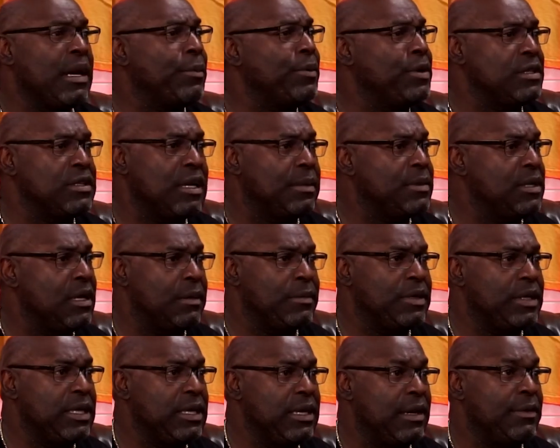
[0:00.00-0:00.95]
up with
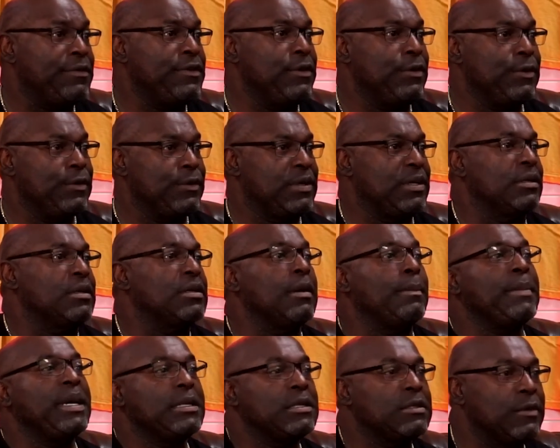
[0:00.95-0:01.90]
WWE if you can
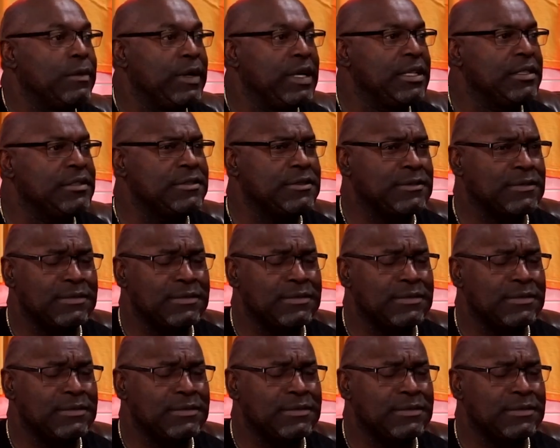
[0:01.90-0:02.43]
commit to it.